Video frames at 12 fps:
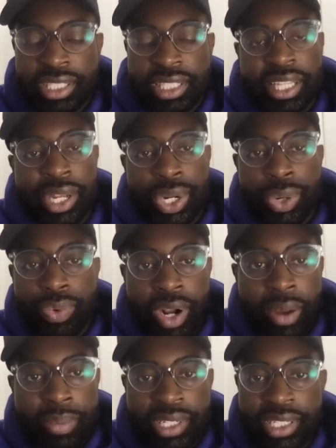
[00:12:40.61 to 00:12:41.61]
stand on what
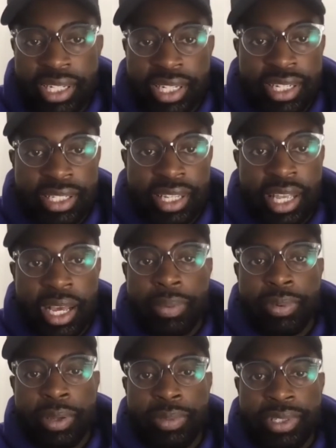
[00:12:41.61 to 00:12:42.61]
our mission is and
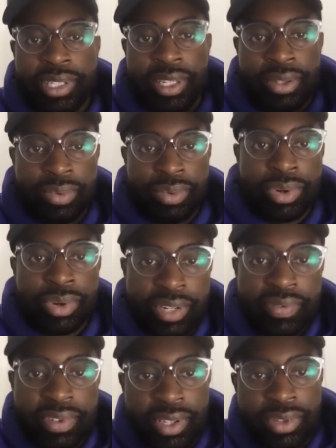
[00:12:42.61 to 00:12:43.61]
helping people see the world
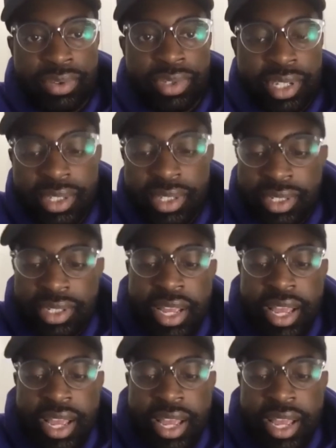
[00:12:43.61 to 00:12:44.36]
differently through Jesus,